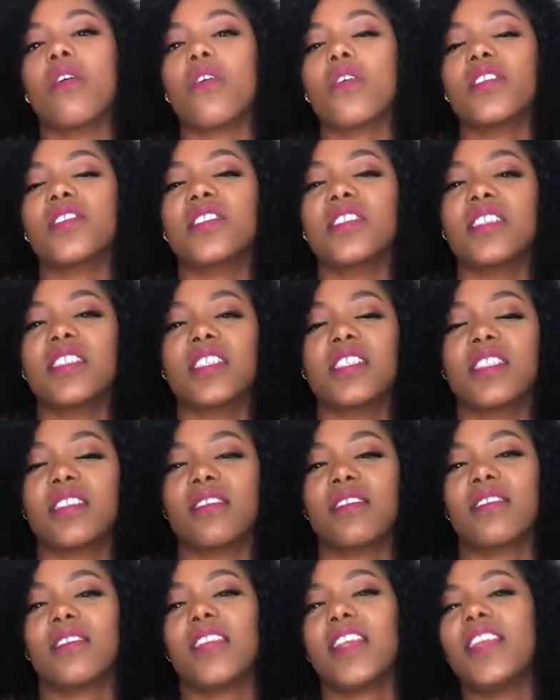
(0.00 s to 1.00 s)
Or just
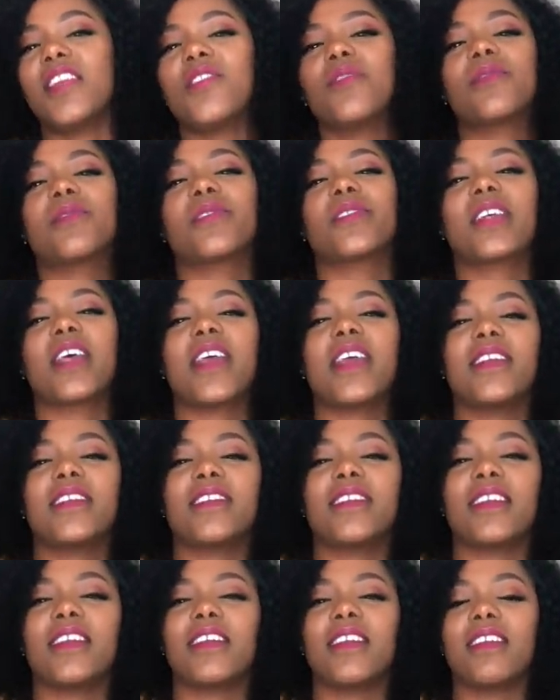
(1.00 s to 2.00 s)
in your
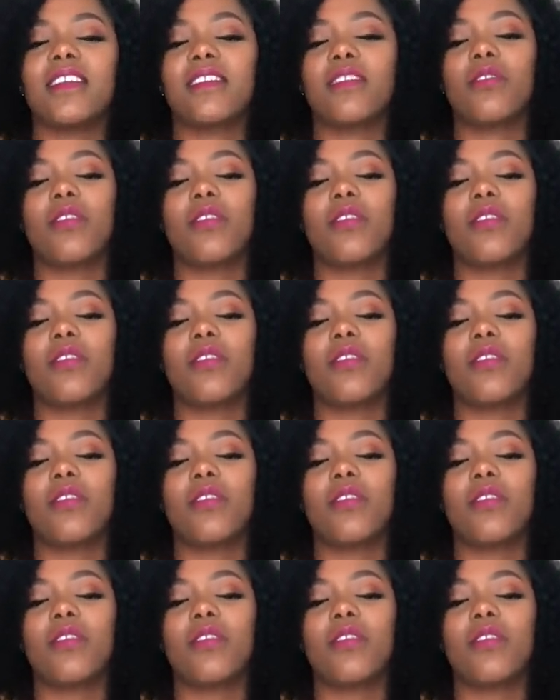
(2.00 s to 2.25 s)
society.